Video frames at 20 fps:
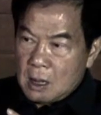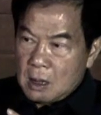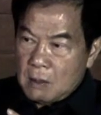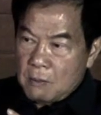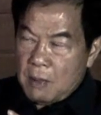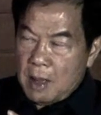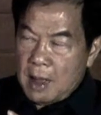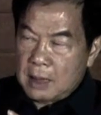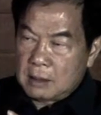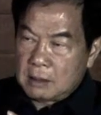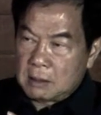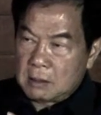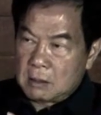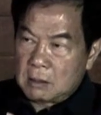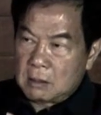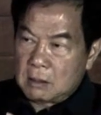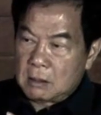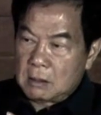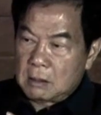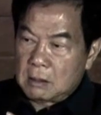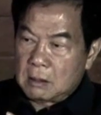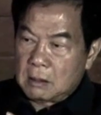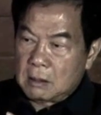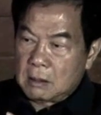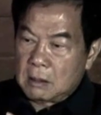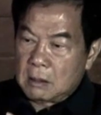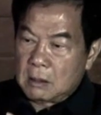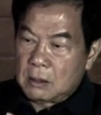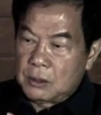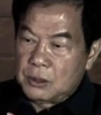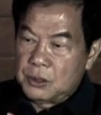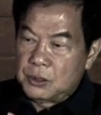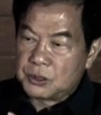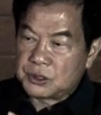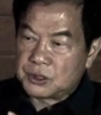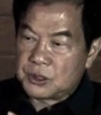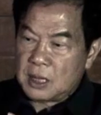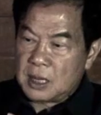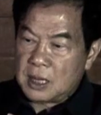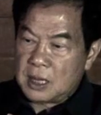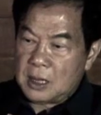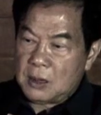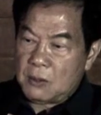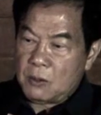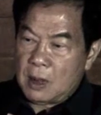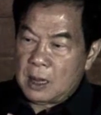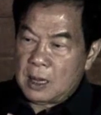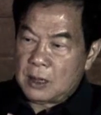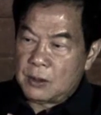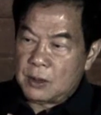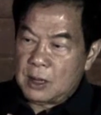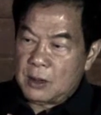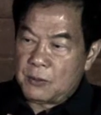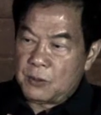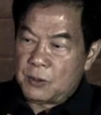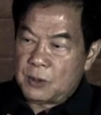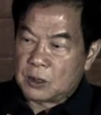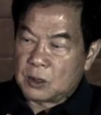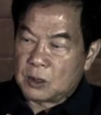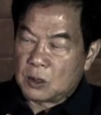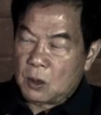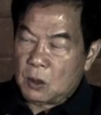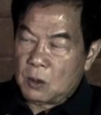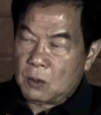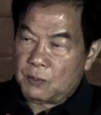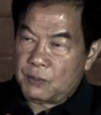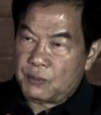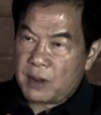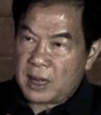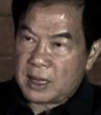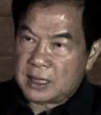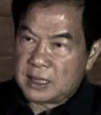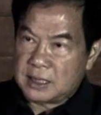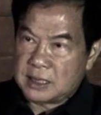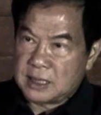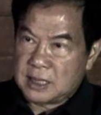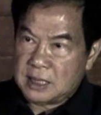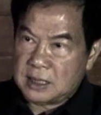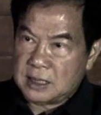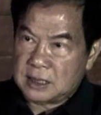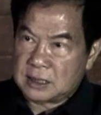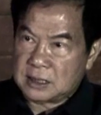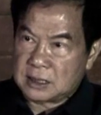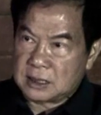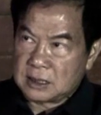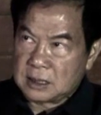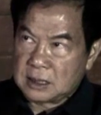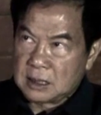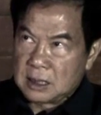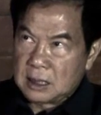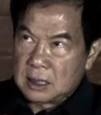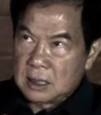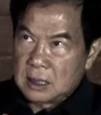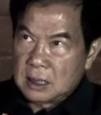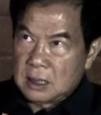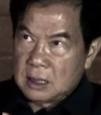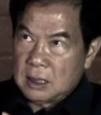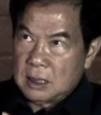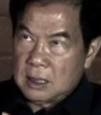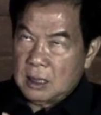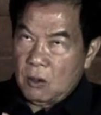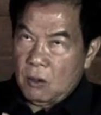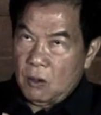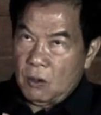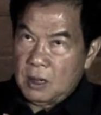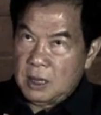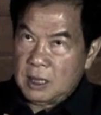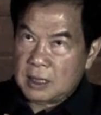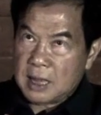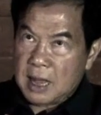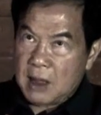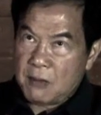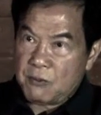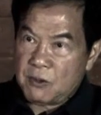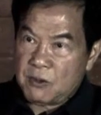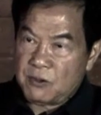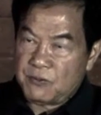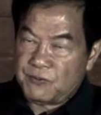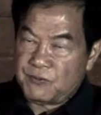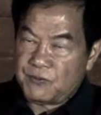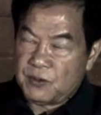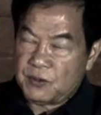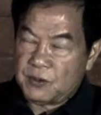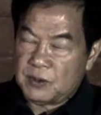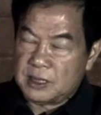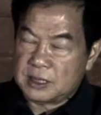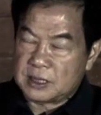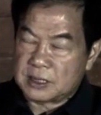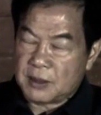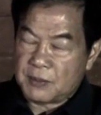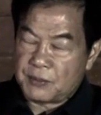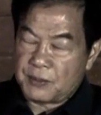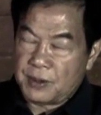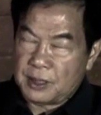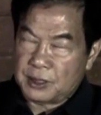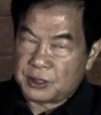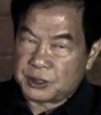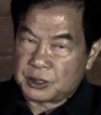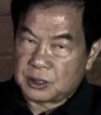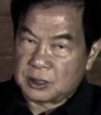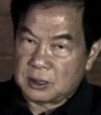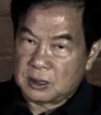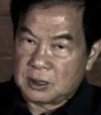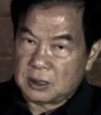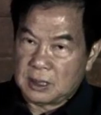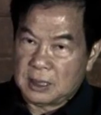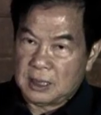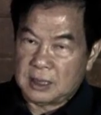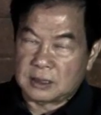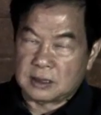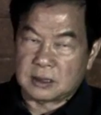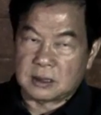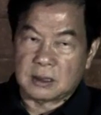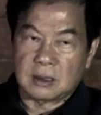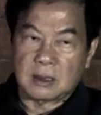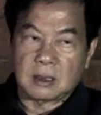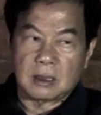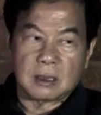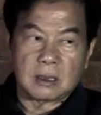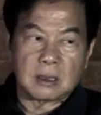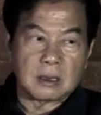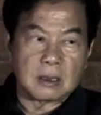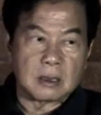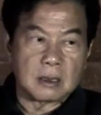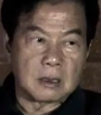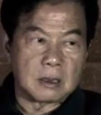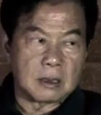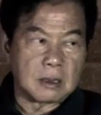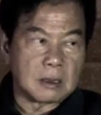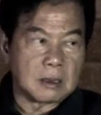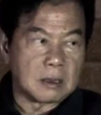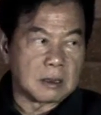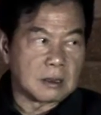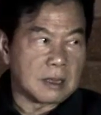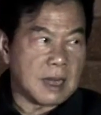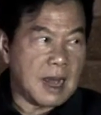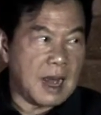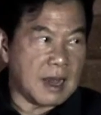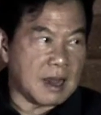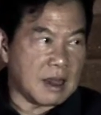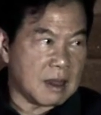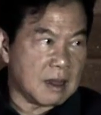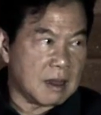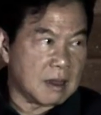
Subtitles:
But usually if we don't practice this, the only time we feel this separation is death.